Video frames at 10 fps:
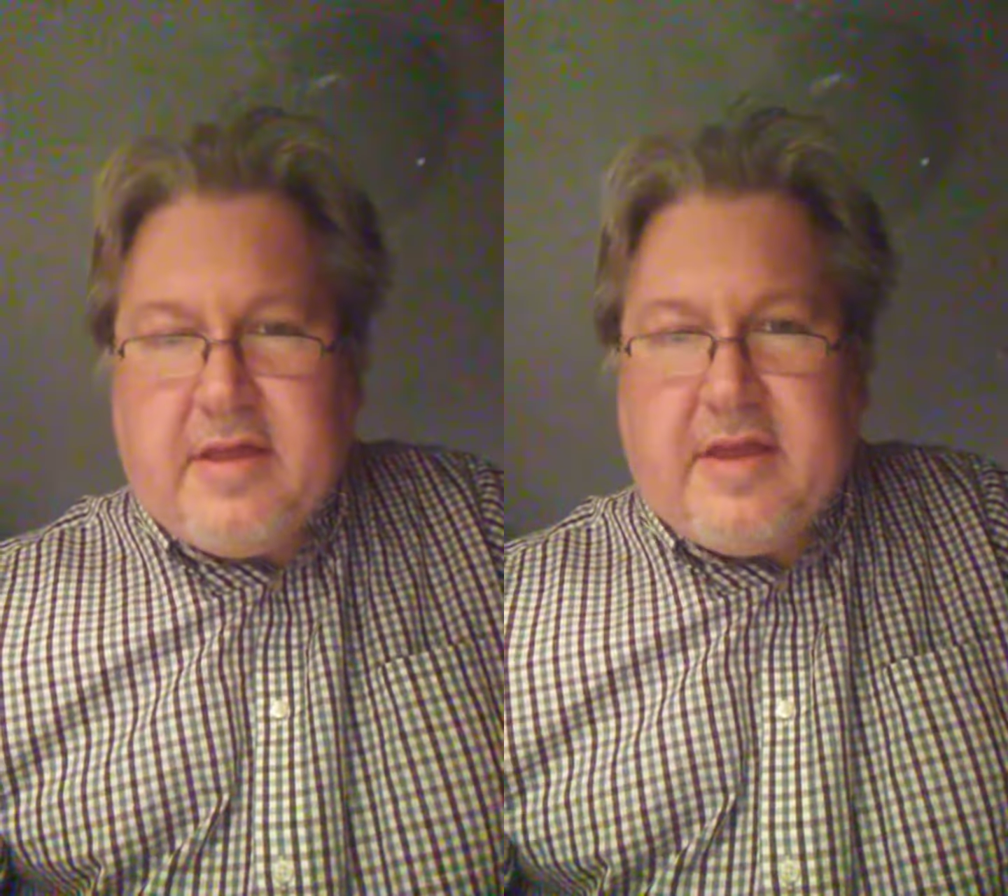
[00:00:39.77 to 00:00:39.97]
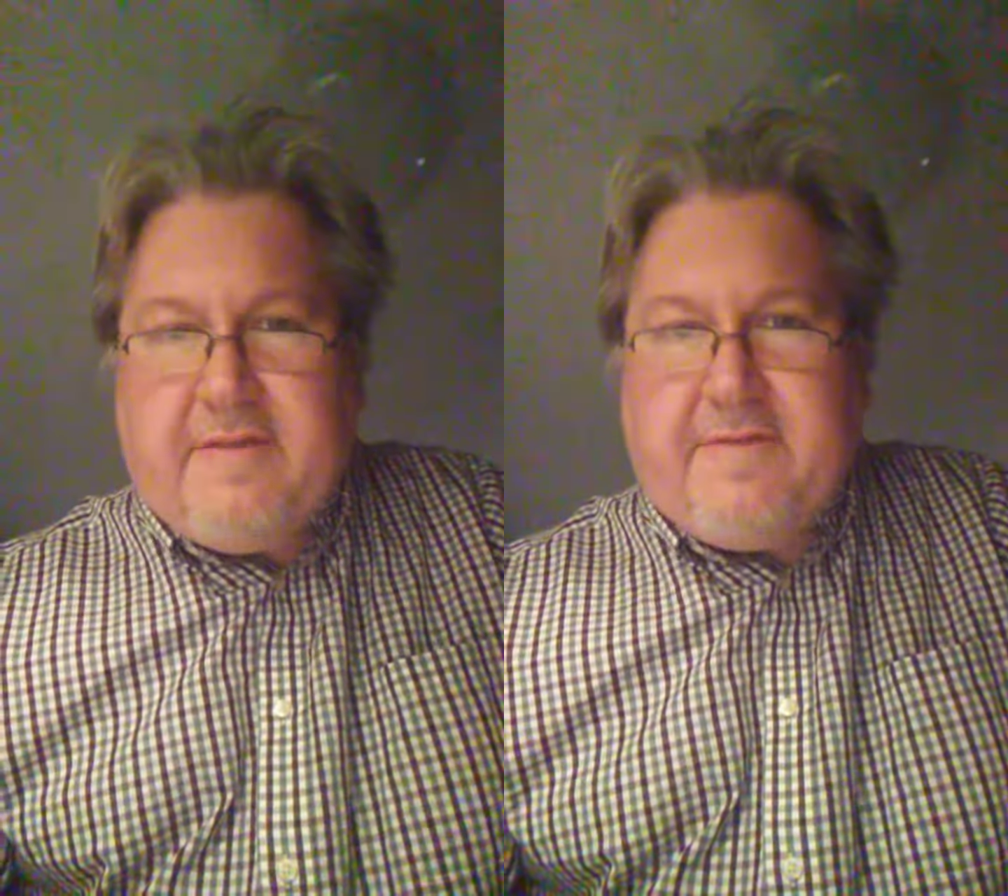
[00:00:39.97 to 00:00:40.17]

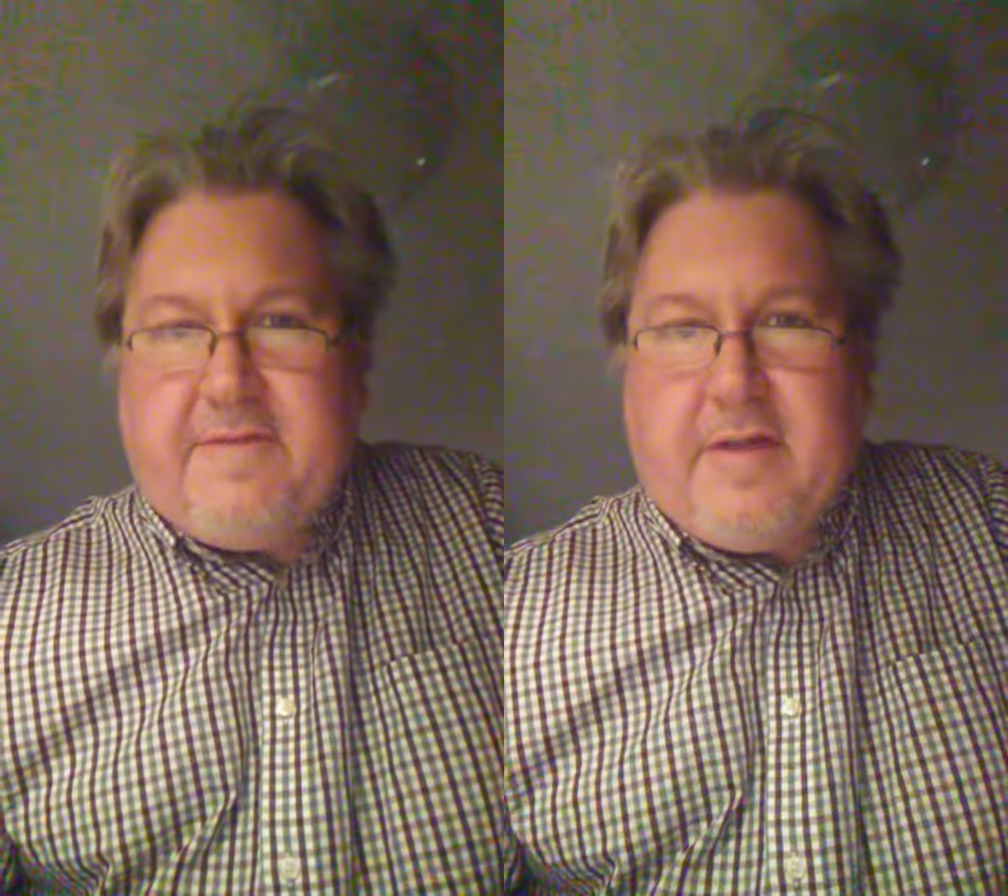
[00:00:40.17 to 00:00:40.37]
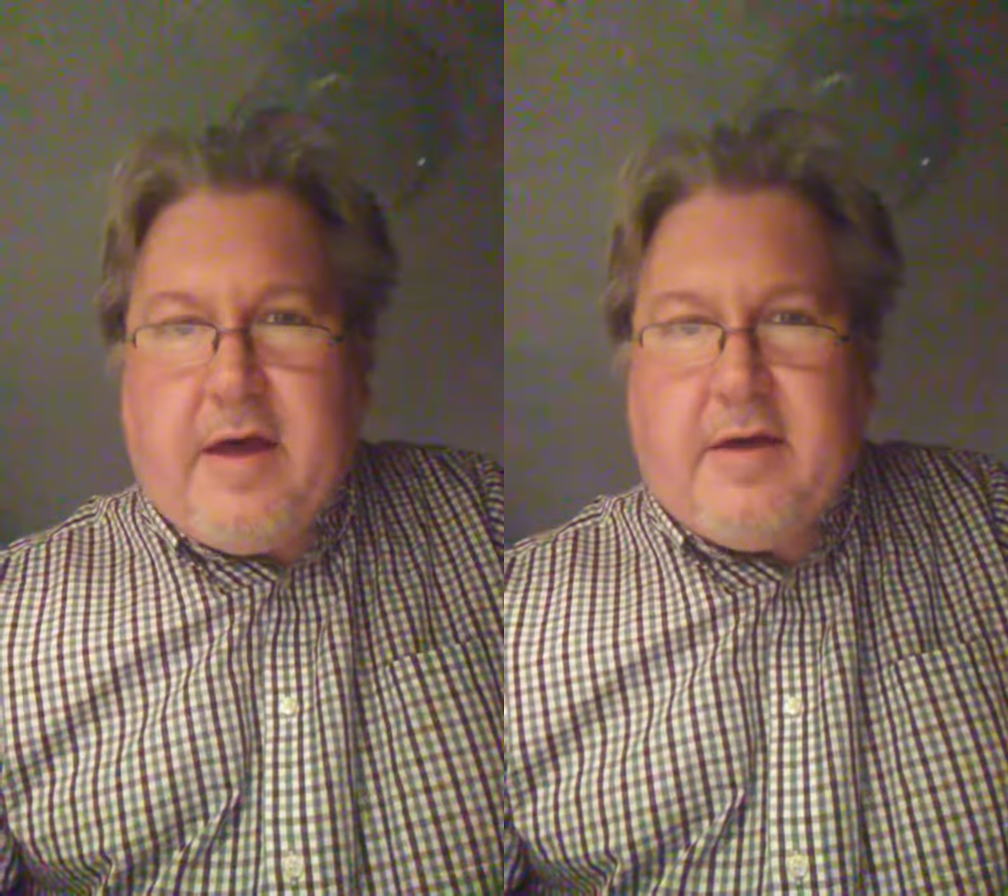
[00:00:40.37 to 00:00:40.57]
they
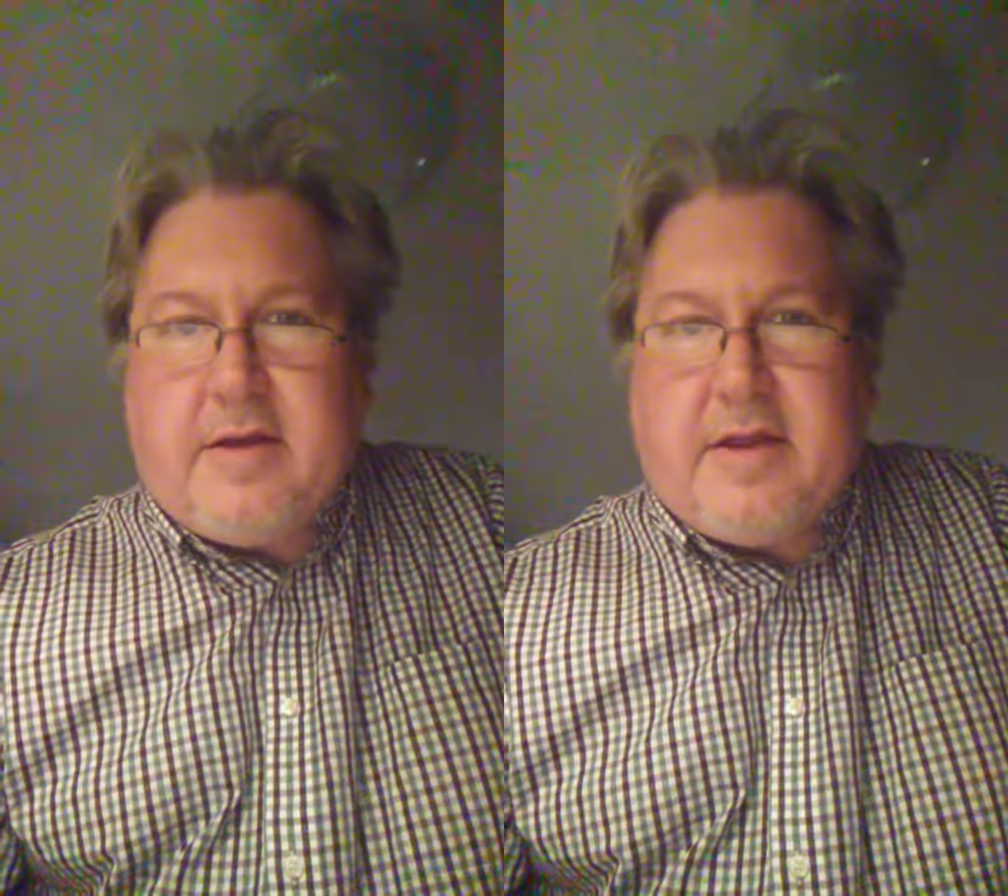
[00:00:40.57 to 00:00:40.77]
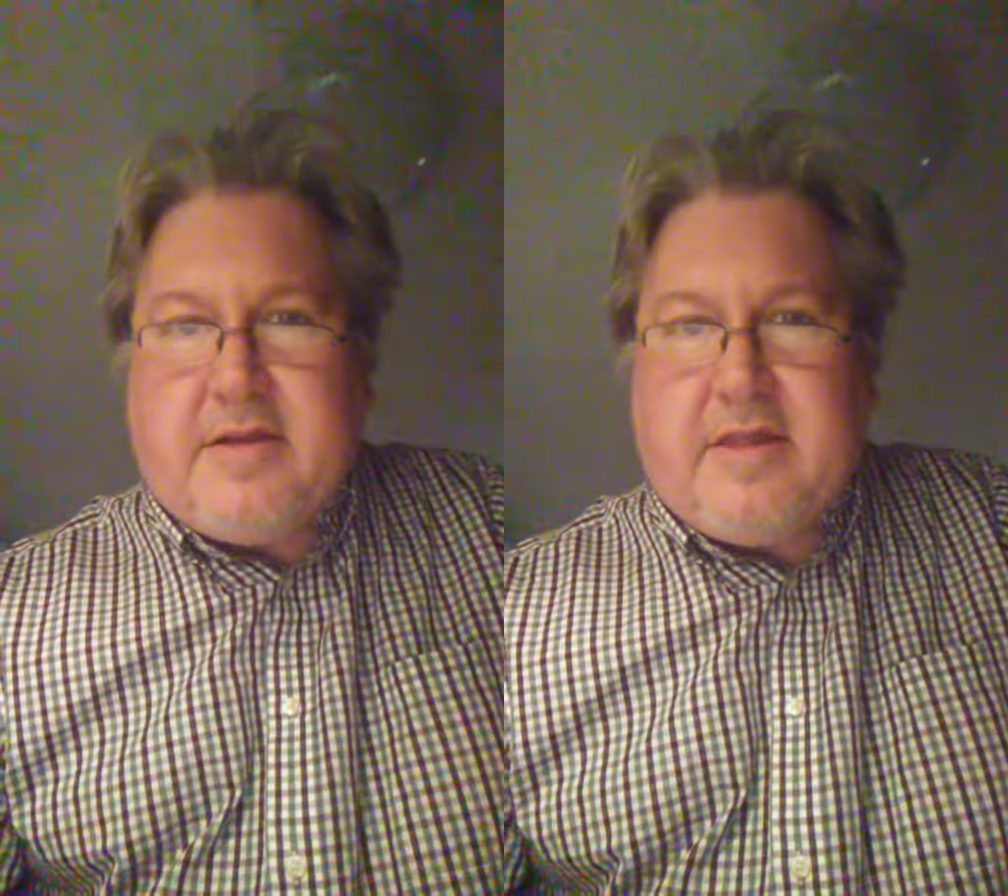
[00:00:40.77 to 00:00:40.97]
flock and